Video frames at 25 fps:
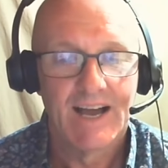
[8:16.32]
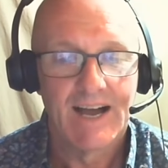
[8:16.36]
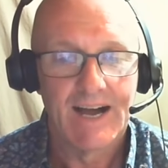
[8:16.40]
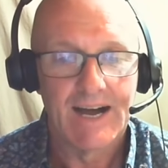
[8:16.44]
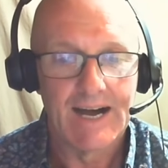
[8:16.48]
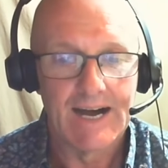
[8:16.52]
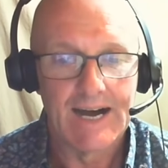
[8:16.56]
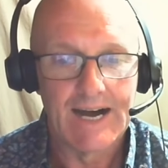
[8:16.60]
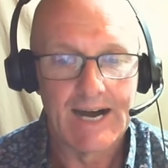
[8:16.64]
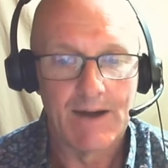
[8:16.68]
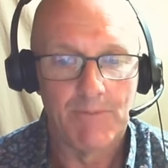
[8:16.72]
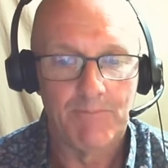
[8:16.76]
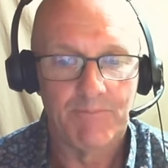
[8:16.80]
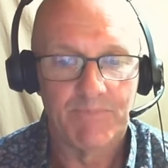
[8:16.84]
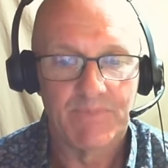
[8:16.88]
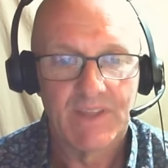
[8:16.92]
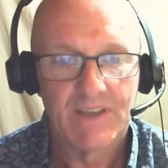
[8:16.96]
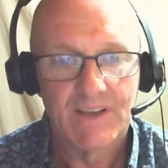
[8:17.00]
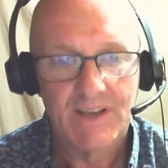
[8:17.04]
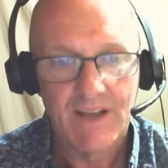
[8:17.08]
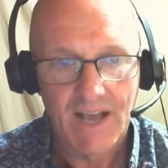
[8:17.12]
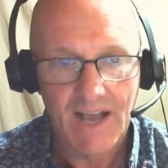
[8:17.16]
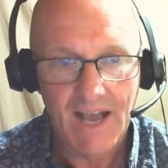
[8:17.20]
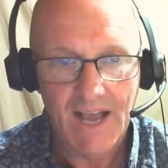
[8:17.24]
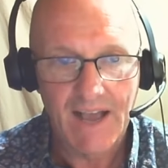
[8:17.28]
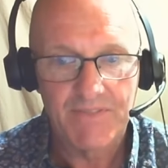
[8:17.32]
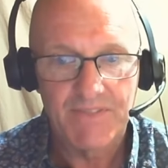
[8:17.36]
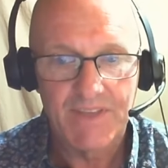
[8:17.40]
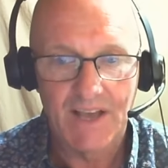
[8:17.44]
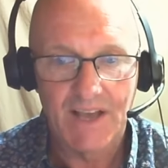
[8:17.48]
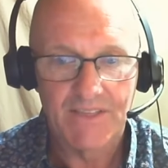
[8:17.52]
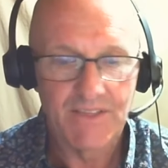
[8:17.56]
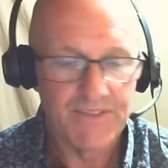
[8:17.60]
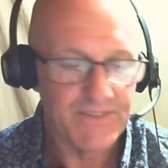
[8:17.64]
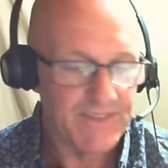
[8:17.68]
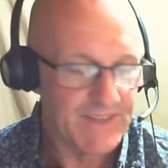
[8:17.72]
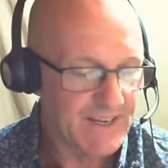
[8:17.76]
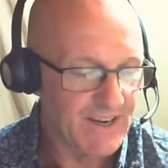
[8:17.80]
And the
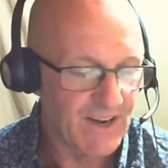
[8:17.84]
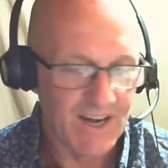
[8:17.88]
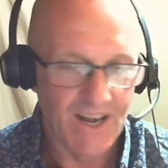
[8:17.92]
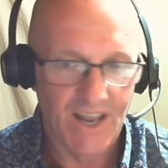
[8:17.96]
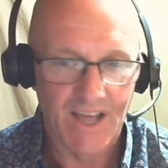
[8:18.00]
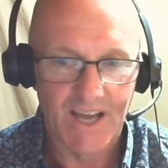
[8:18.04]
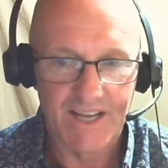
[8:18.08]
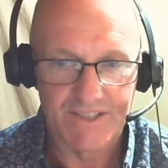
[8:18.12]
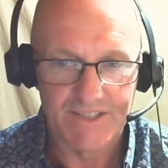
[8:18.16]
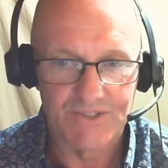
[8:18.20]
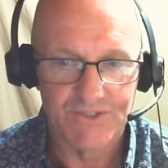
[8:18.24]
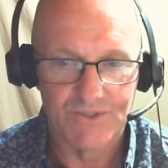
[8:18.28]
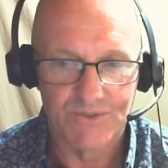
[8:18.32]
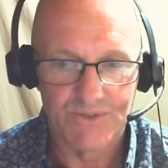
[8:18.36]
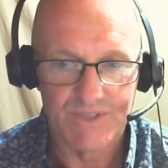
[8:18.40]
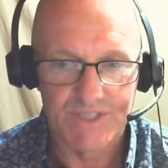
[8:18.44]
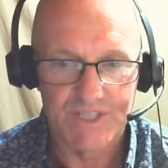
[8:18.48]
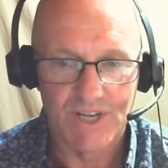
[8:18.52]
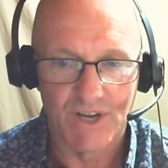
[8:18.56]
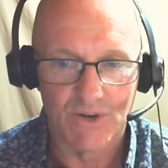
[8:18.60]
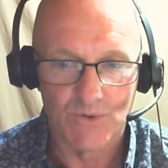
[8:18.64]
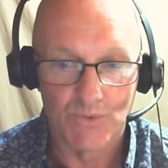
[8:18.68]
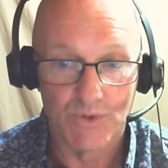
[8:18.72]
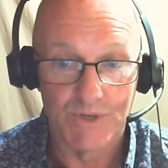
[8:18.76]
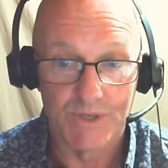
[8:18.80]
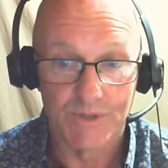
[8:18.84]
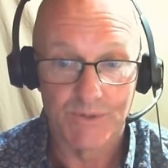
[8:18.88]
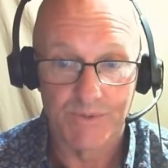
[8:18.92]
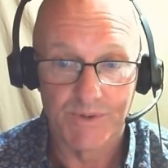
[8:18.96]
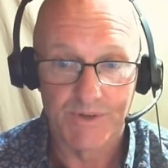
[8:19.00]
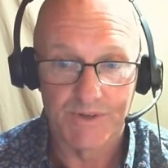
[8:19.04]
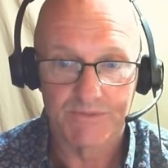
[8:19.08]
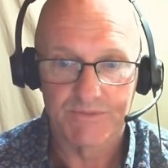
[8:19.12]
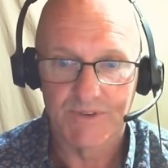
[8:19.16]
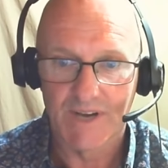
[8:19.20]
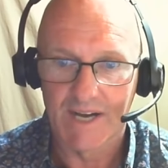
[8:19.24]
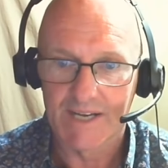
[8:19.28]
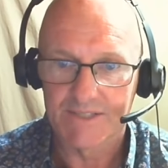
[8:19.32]
other thing I like to do is go really,
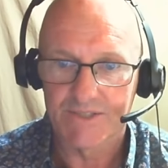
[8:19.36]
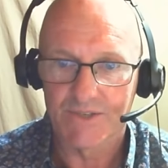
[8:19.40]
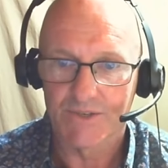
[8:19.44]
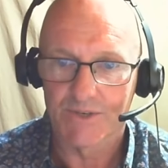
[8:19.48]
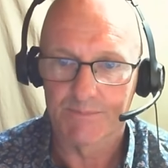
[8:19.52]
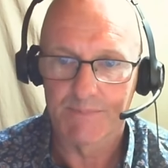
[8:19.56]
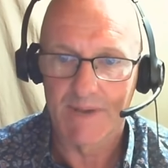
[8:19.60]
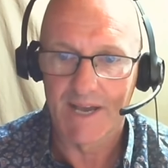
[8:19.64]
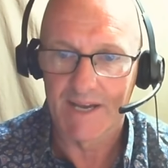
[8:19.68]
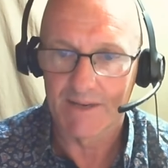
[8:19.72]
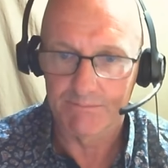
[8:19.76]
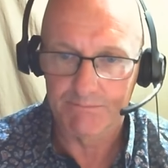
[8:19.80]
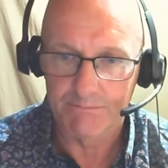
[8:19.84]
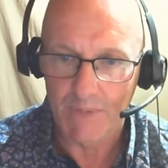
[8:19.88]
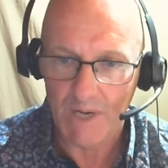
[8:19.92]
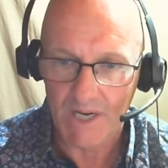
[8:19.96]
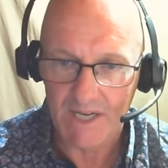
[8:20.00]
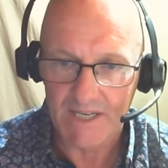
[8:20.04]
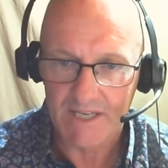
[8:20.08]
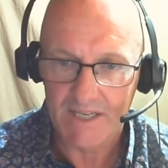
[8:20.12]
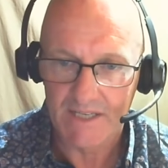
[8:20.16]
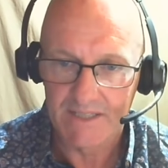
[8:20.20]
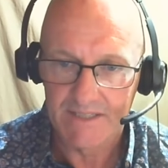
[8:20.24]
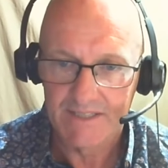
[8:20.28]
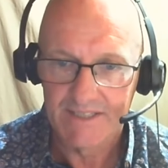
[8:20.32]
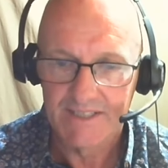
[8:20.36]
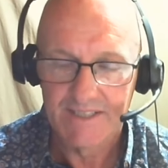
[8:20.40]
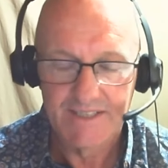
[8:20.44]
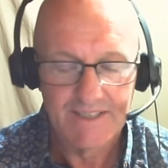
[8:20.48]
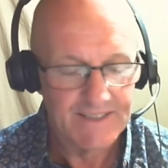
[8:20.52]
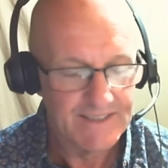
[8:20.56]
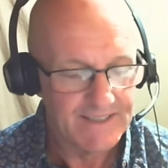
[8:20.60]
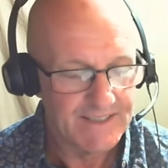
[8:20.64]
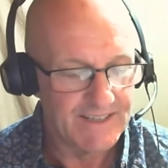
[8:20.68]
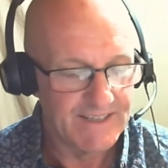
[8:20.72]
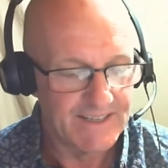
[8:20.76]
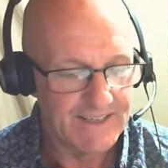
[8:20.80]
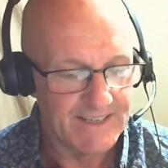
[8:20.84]
really fast on a mountain bike.
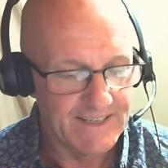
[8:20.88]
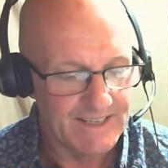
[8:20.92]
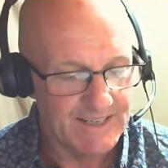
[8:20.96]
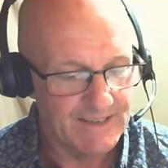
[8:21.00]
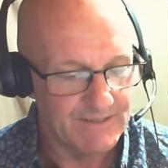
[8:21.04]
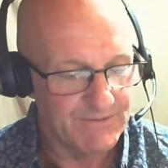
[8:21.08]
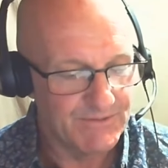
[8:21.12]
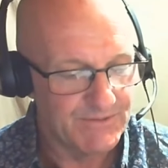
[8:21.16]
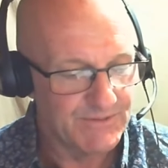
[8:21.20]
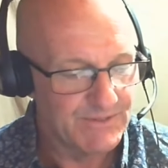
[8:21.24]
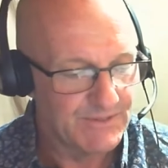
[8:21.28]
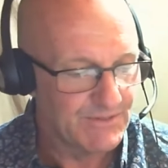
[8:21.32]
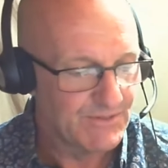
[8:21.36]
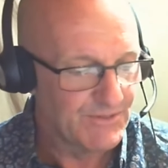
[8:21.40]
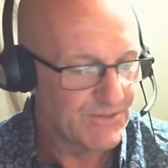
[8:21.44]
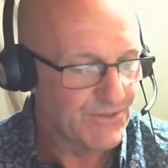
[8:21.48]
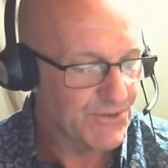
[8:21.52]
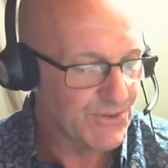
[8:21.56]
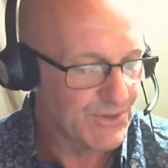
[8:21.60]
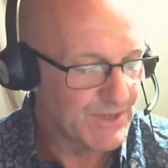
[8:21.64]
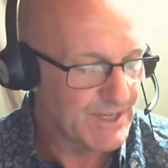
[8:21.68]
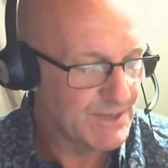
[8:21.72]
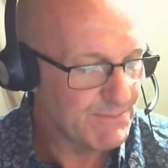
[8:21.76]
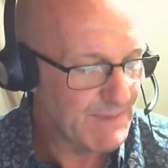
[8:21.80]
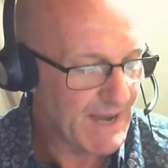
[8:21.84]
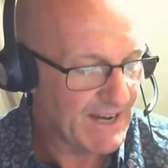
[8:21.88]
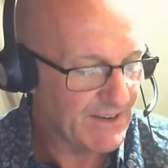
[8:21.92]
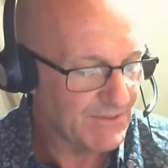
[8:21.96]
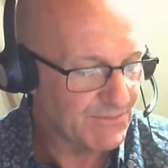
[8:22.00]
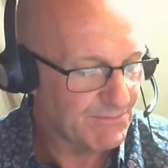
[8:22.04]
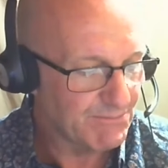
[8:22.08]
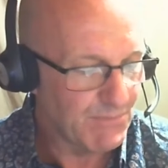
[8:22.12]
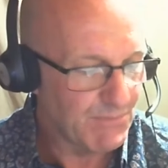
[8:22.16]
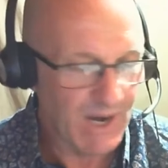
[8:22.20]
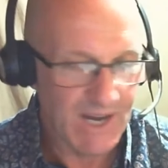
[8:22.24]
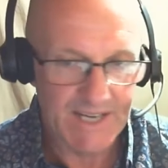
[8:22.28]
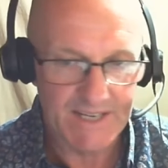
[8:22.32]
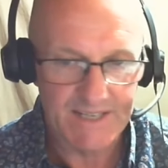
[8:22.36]
I have 3 mountain
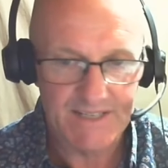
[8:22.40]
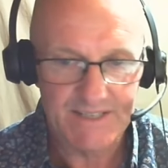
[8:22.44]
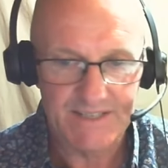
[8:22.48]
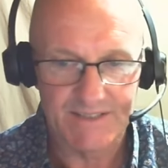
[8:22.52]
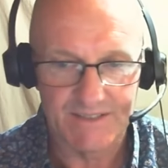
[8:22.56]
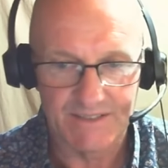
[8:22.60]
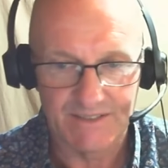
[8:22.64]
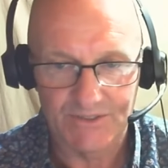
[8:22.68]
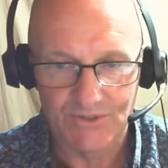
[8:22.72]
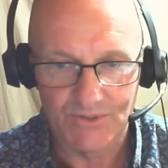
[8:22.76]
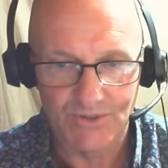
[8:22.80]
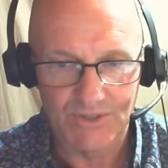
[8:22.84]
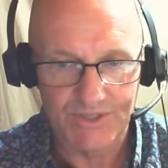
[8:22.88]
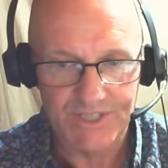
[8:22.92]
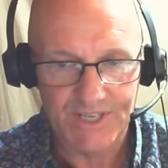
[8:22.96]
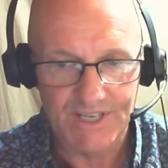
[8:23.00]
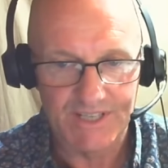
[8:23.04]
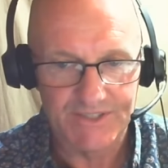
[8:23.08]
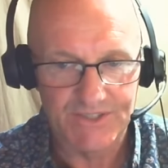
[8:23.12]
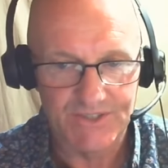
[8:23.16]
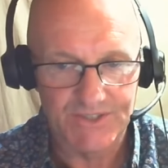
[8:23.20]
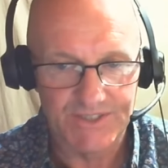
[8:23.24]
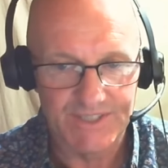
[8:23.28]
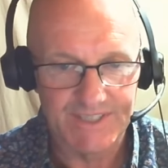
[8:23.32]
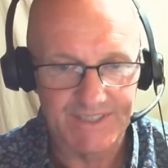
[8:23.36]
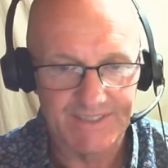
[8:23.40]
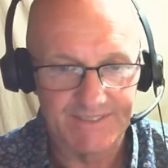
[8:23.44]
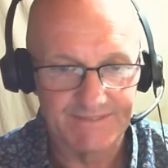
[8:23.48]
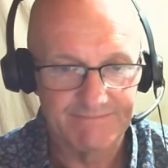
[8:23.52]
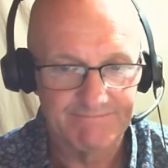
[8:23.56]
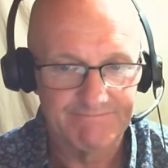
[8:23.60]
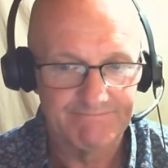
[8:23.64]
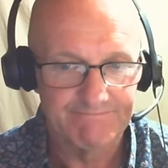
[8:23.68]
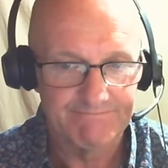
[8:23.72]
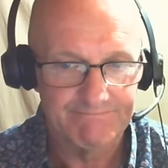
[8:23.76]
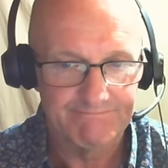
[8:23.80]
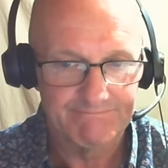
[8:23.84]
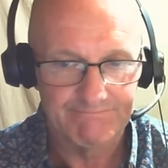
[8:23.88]
bikes, cross country,
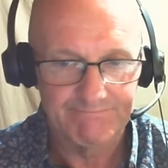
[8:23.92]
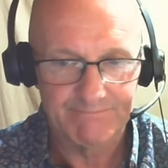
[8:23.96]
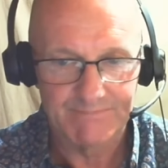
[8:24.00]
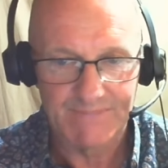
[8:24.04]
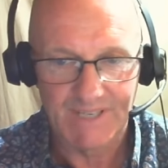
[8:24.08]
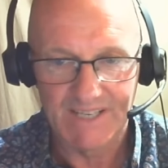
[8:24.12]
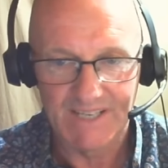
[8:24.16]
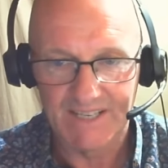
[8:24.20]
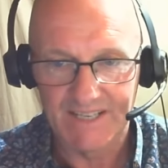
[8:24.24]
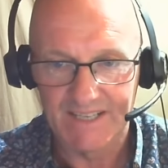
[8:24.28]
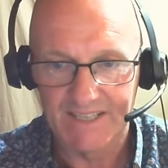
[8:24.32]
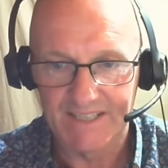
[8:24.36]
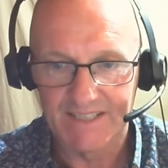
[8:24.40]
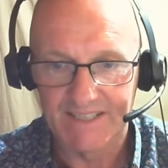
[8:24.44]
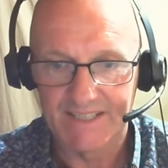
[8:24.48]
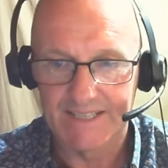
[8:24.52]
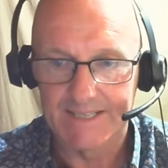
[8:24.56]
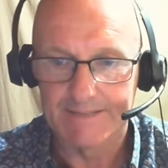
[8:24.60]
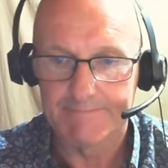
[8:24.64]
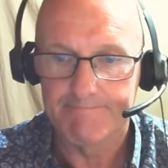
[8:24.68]
a